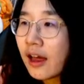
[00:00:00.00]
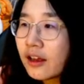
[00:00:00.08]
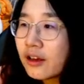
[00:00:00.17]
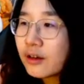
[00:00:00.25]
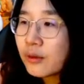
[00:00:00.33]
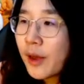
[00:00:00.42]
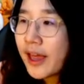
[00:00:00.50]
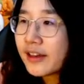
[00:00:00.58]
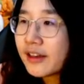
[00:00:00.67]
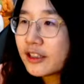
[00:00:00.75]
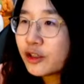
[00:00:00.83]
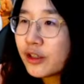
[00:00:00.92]
wait,
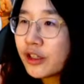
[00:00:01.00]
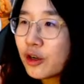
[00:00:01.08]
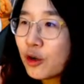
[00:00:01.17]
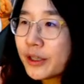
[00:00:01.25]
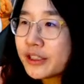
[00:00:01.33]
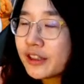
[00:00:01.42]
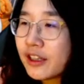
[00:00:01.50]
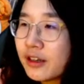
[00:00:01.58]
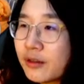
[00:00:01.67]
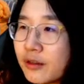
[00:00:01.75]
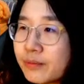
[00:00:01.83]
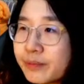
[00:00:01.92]
actually the opacity
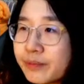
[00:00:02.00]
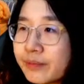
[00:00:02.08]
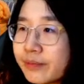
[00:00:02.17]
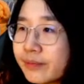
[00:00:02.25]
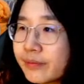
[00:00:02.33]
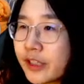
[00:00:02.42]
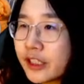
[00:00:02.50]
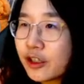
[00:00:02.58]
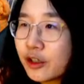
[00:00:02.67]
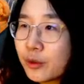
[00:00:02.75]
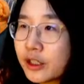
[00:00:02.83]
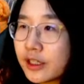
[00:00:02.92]
does not
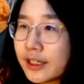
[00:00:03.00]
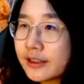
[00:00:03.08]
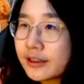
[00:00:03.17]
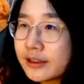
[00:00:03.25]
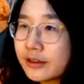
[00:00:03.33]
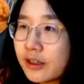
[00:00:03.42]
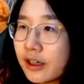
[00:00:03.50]
work like this, yeah.